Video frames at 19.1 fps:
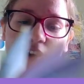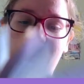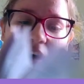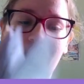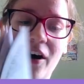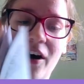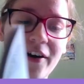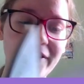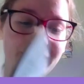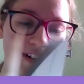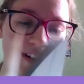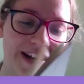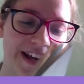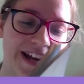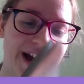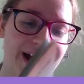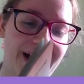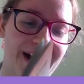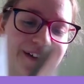
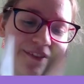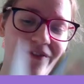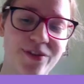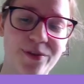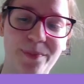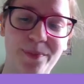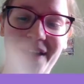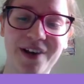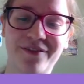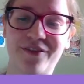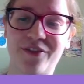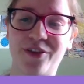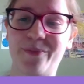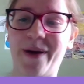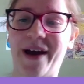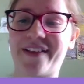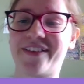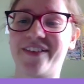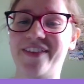only have the picture of the
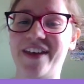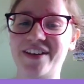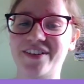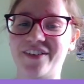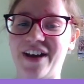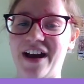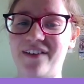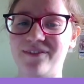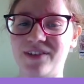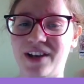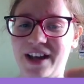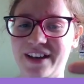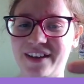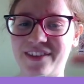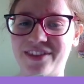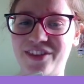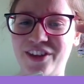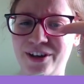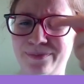pattern. They don't have
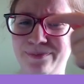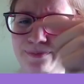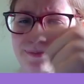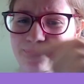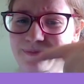like the